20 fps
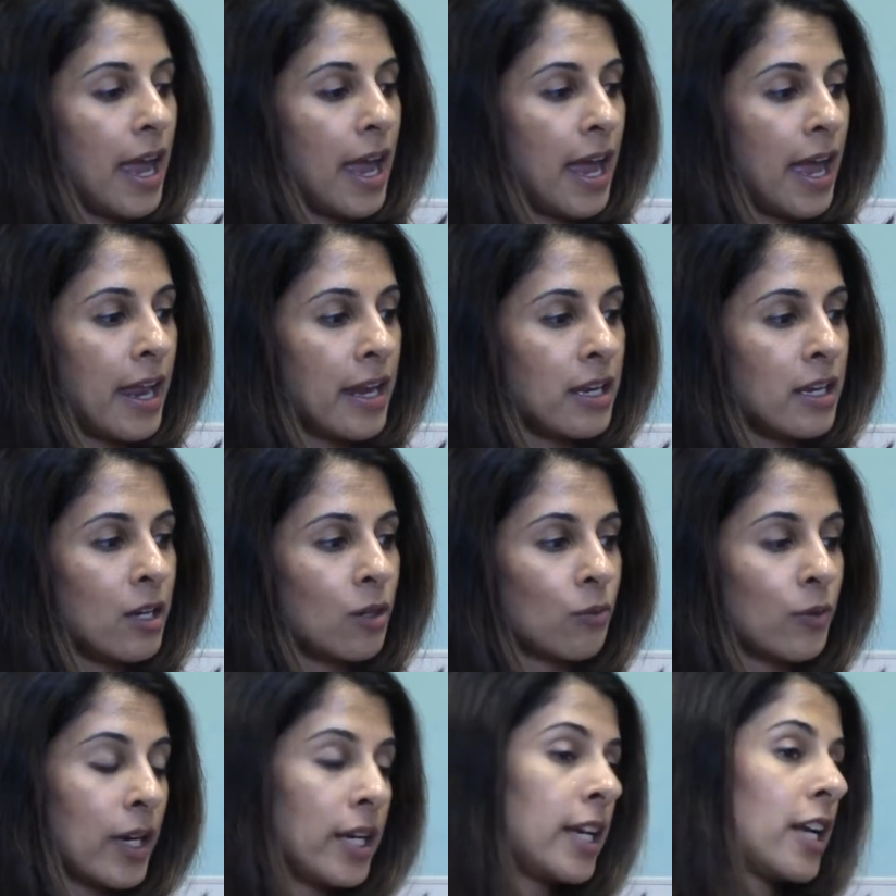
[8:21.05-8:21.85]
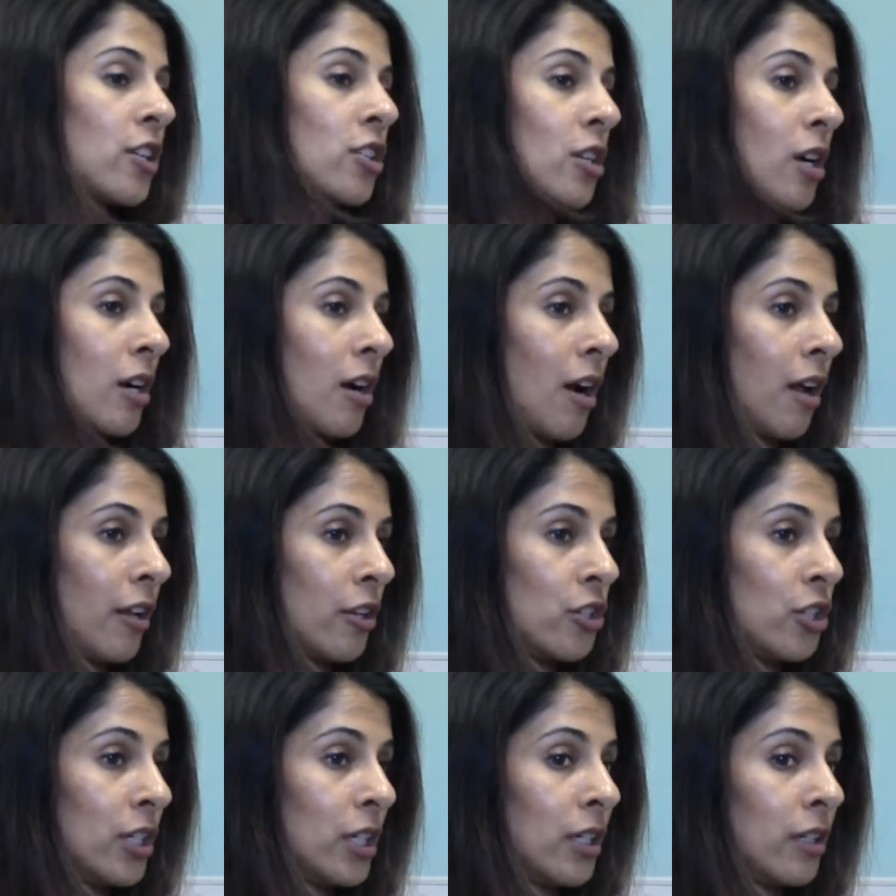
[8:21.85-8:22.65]
And in radiation
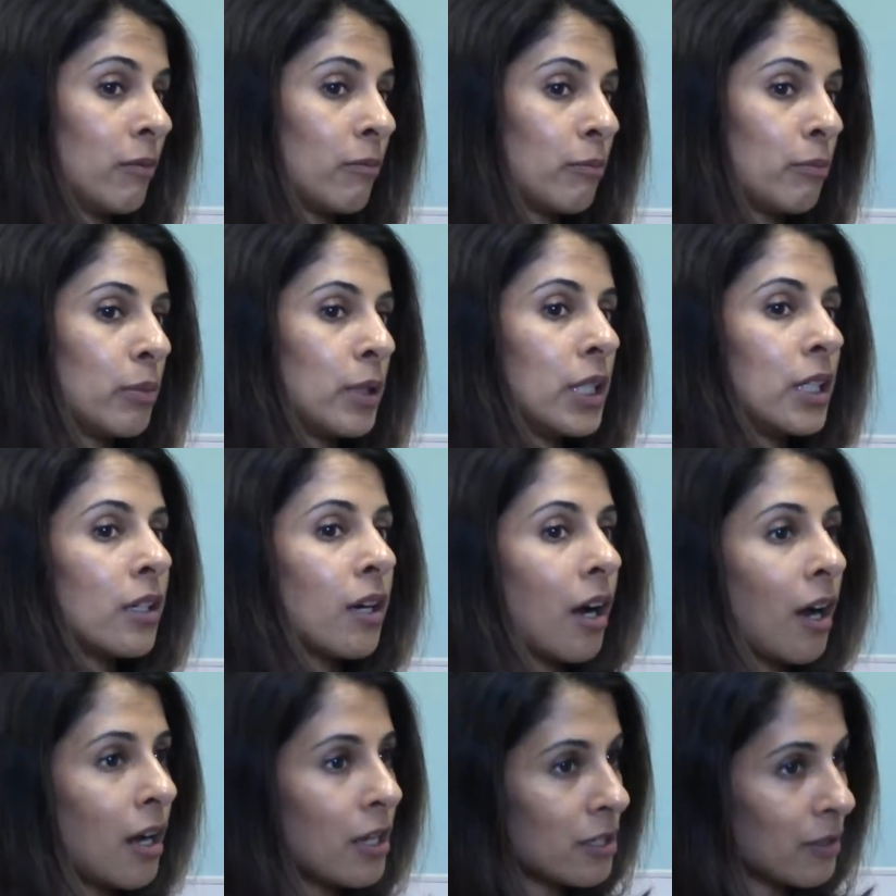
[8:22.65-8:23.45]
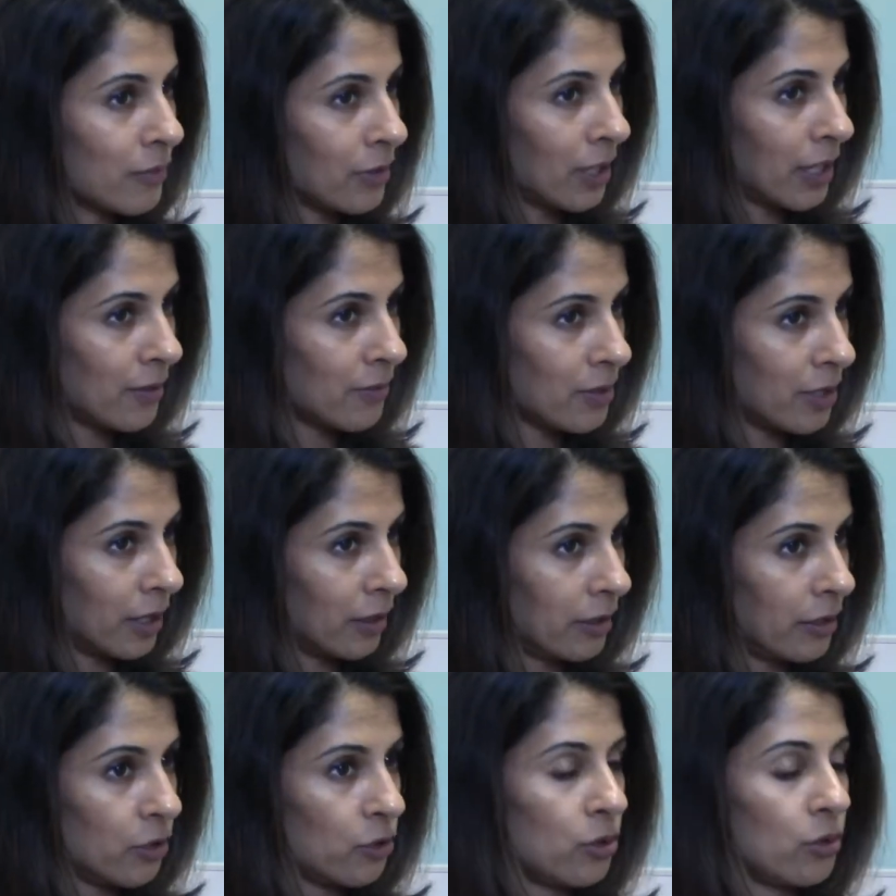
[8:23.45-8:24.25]
oncology, because of
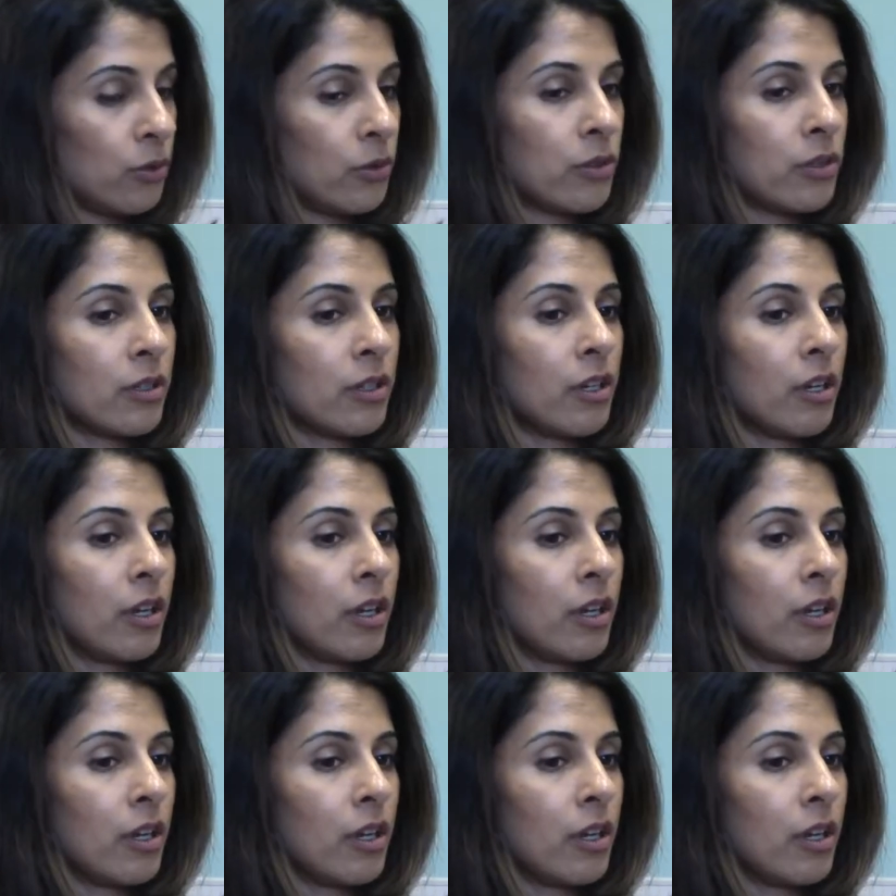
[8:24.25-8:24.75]
lifestyle issues,